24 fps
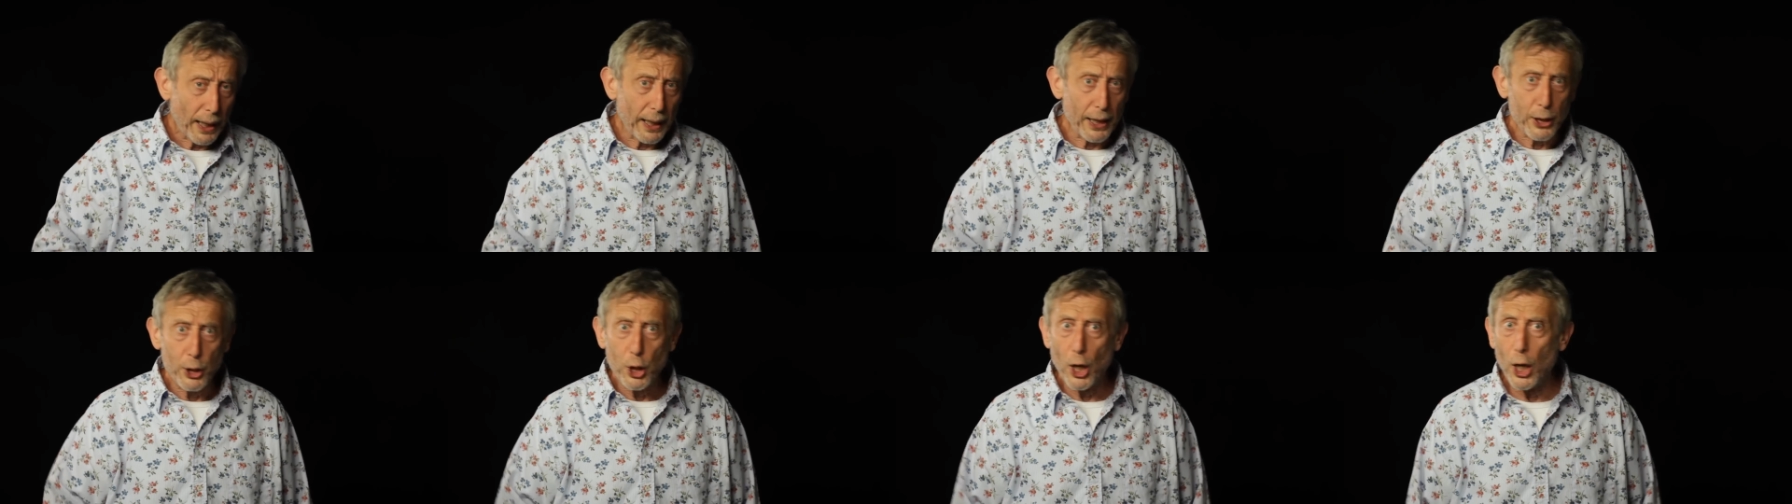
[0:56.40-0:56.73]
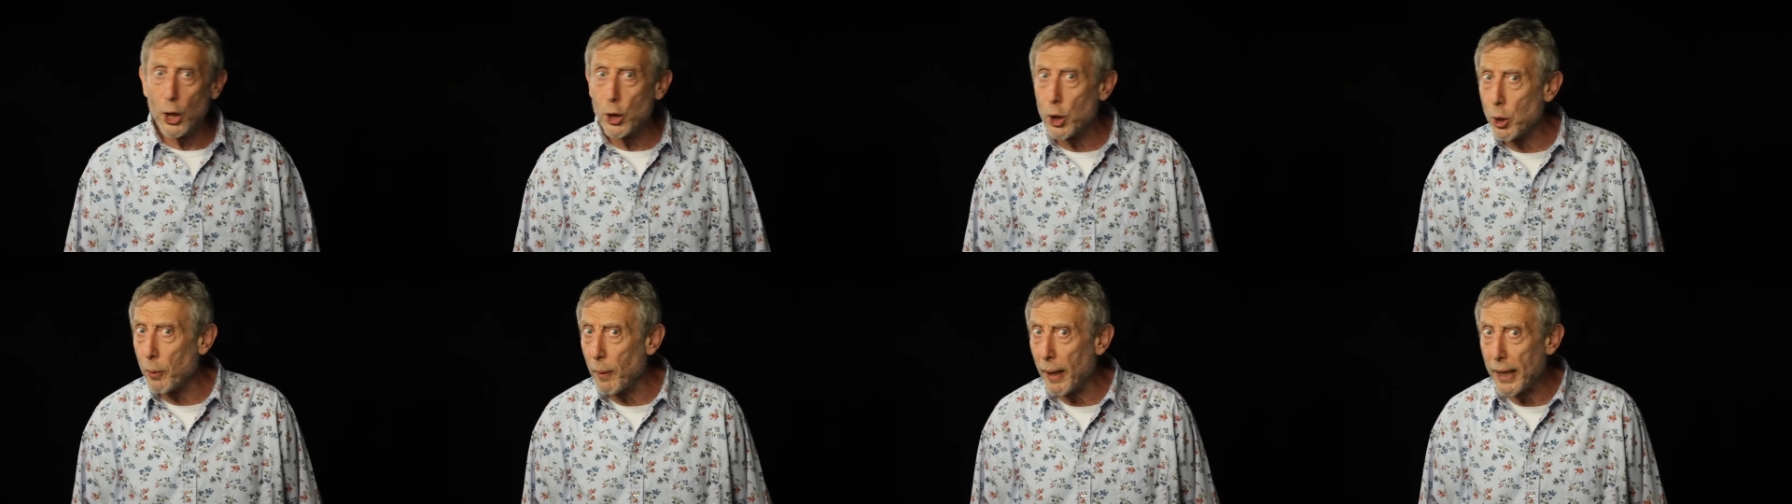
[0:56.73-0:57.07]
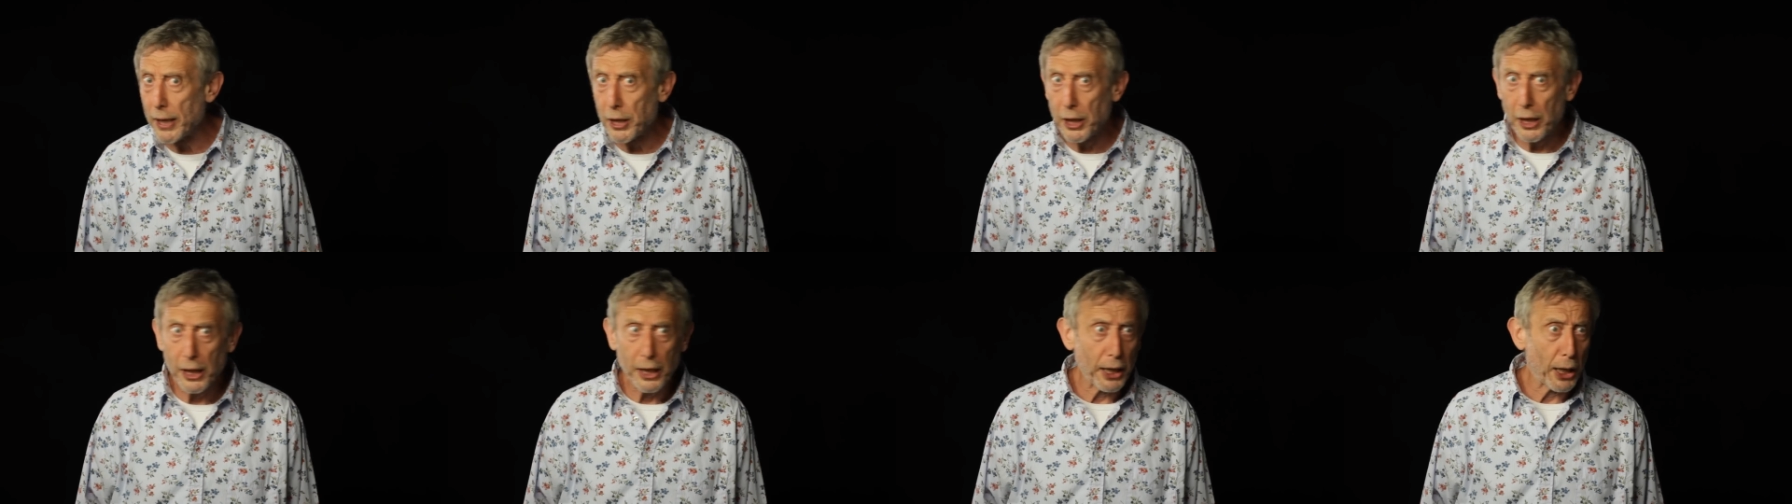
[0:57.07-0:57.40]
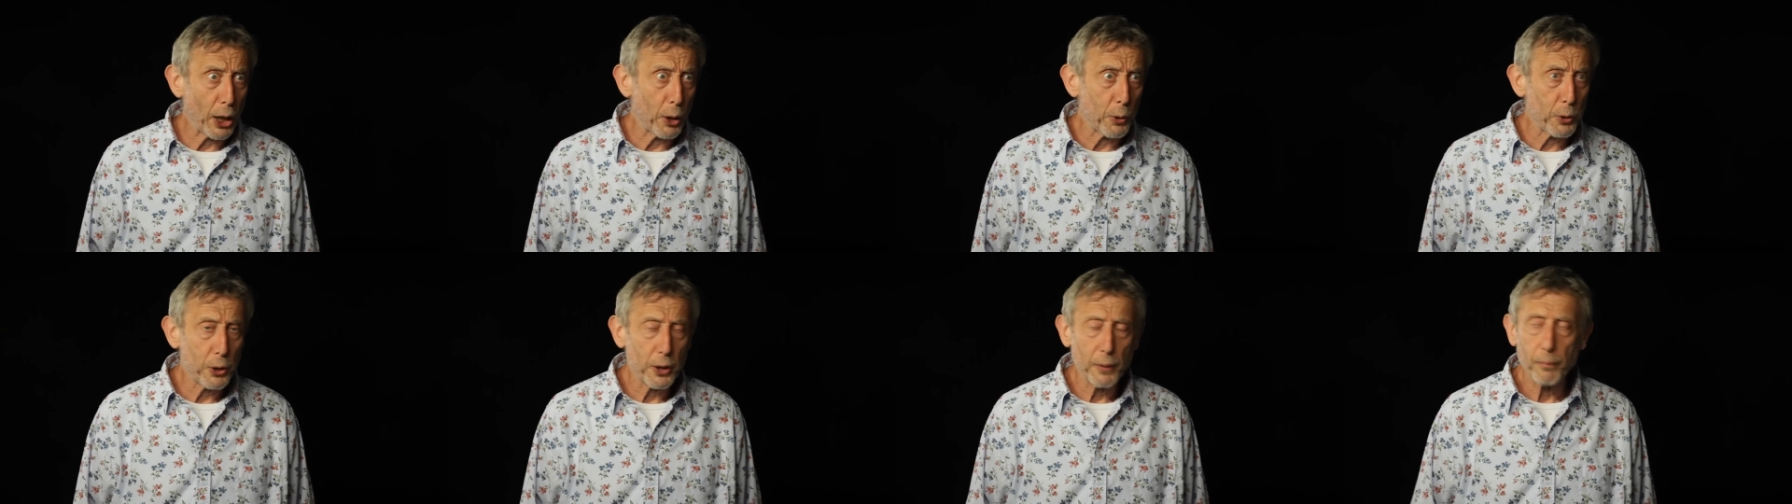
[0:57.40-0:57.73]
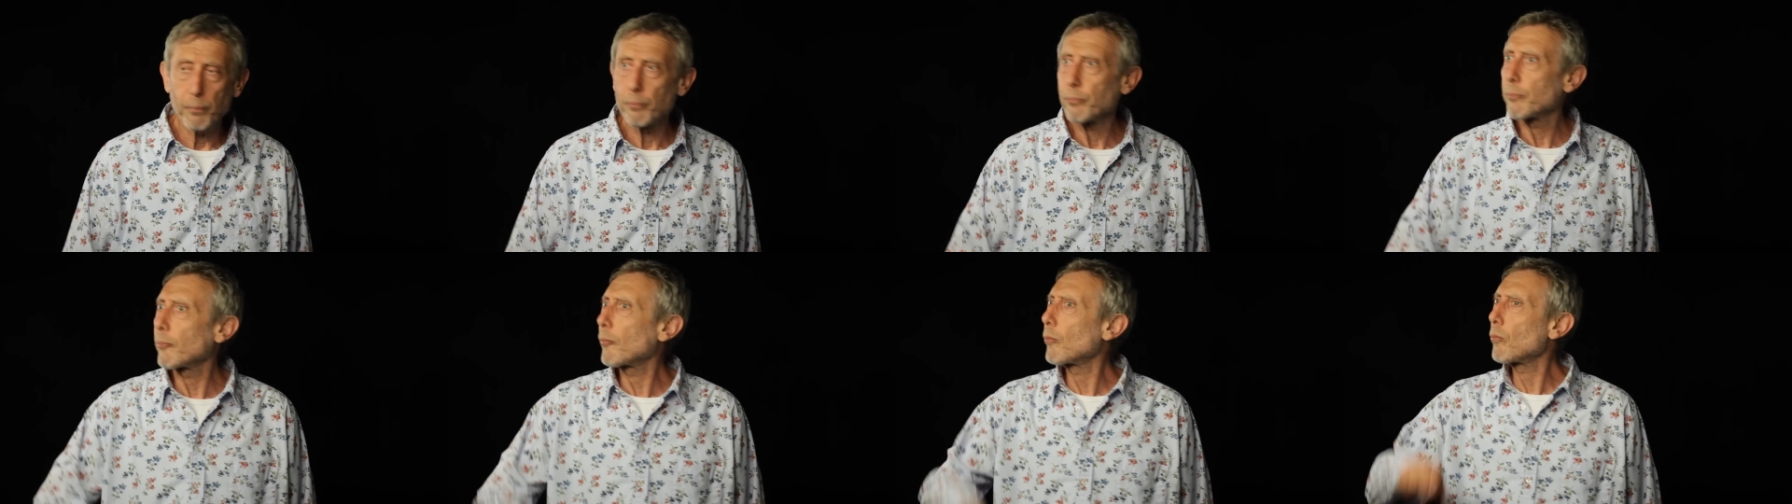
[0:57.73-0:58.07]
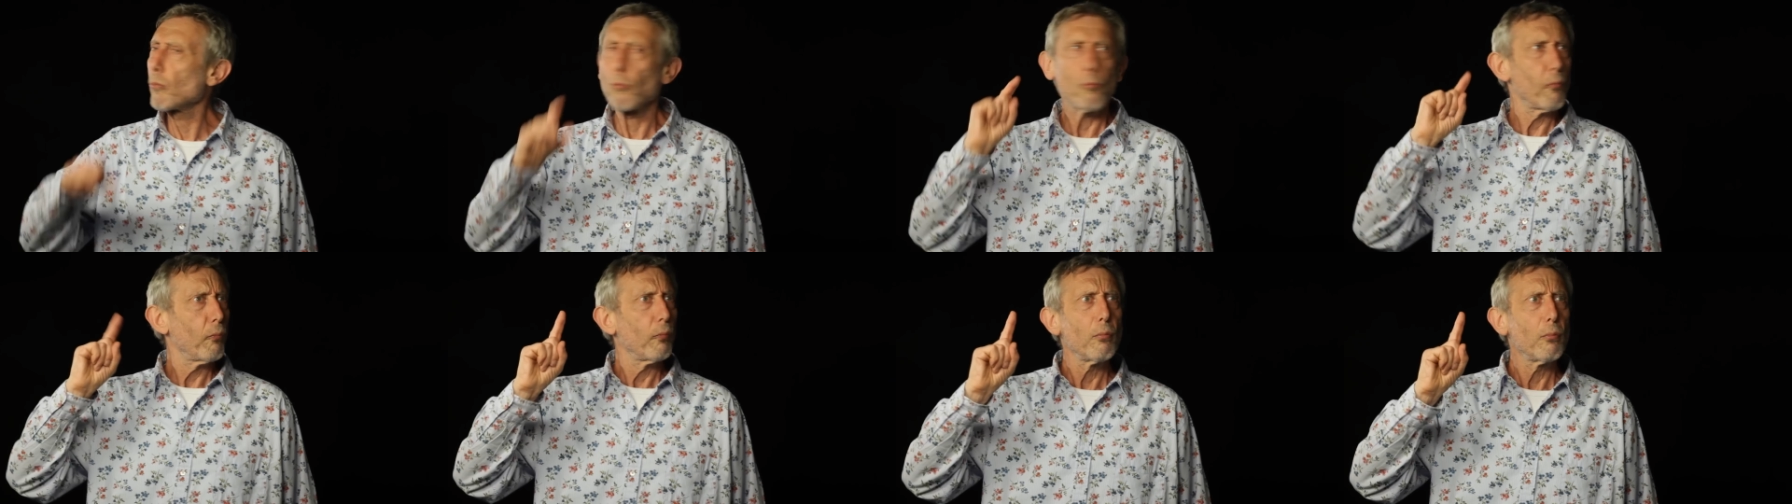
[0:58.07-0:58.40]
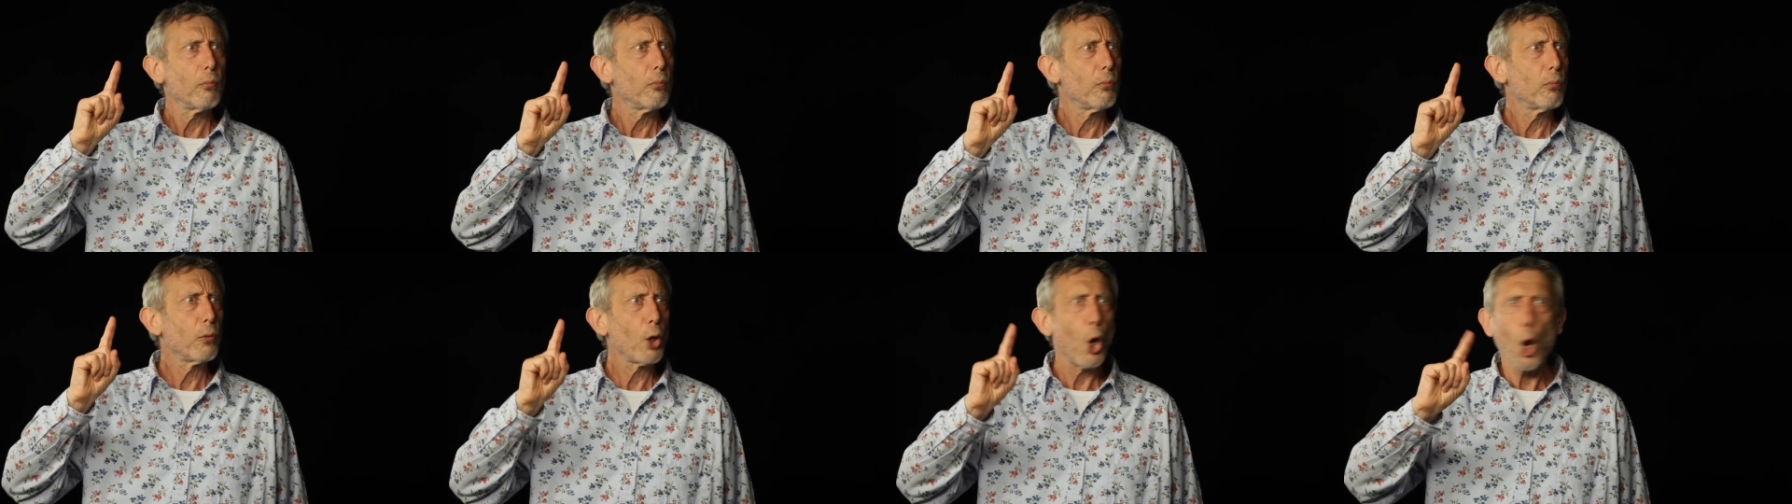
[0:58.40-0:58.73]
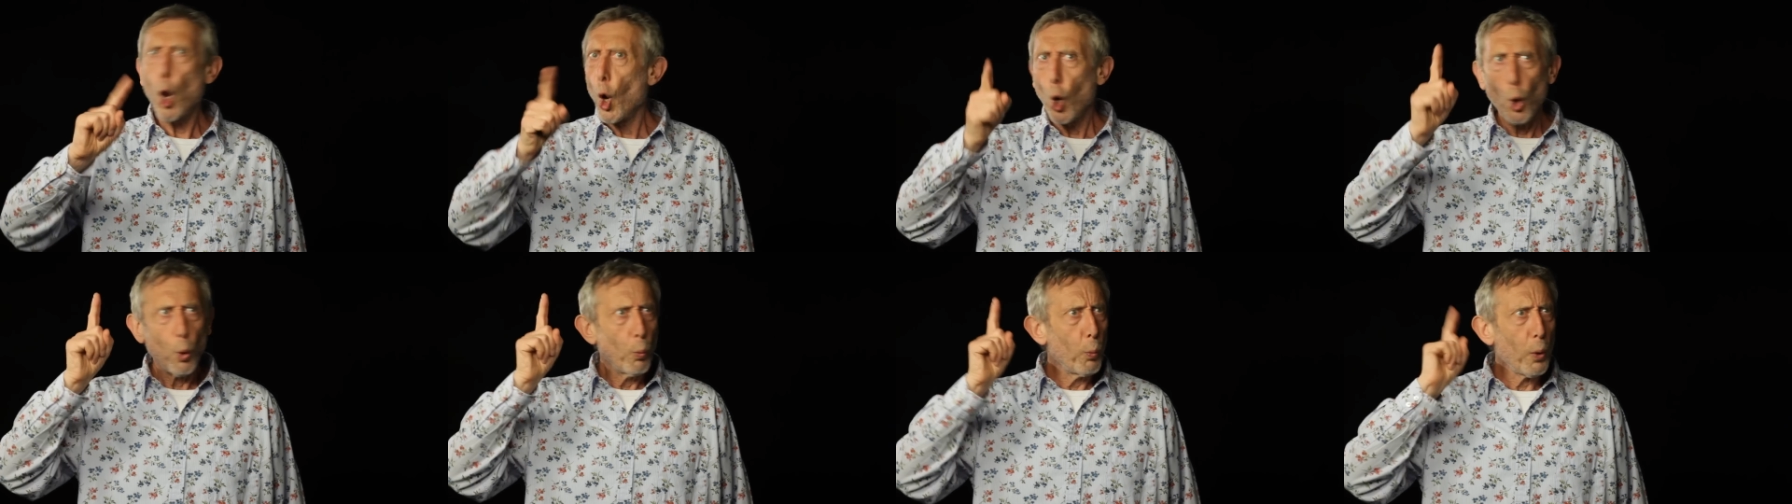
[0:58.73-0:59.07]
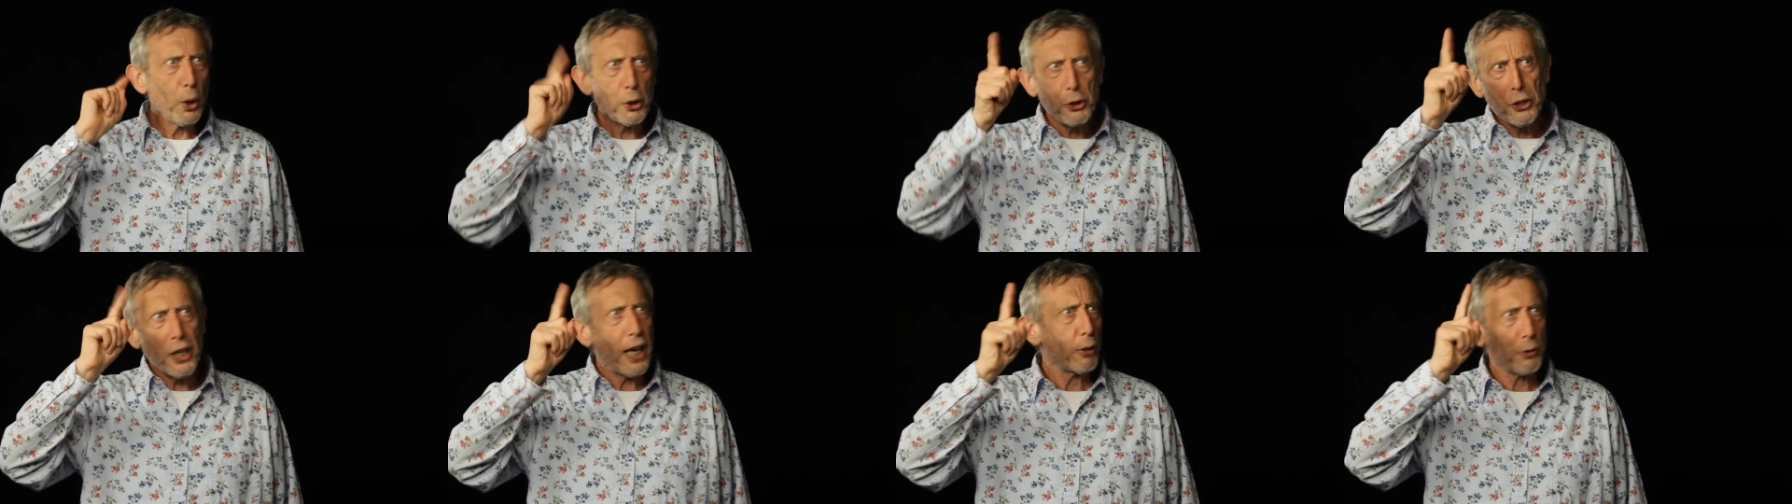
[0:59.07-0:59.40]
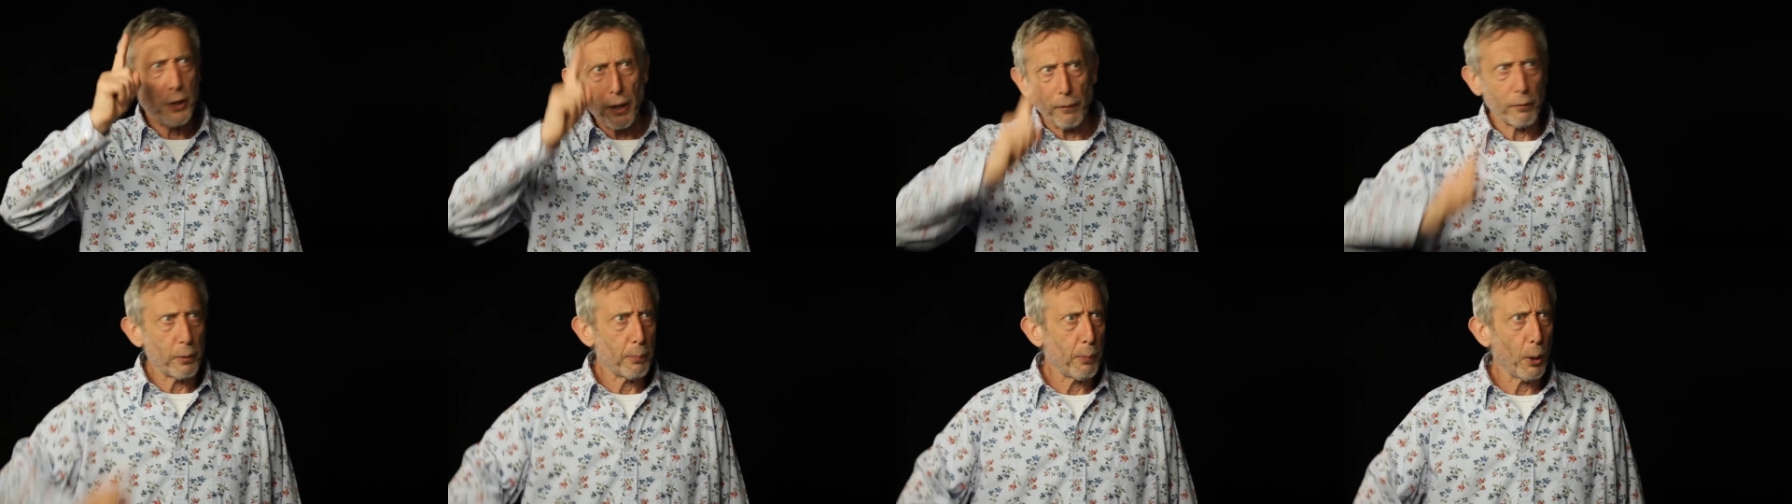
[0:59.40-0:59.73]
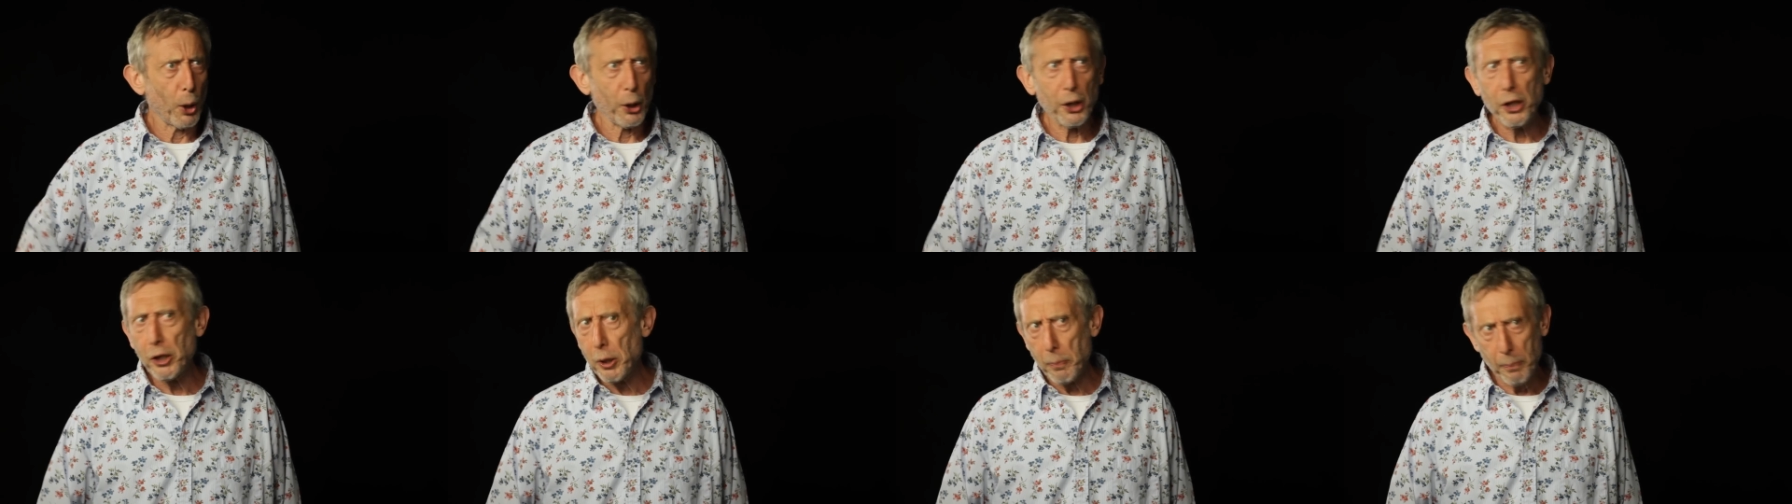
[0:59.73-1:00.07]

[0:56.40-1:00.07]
And he turns to us and he goes, Watch out everybody,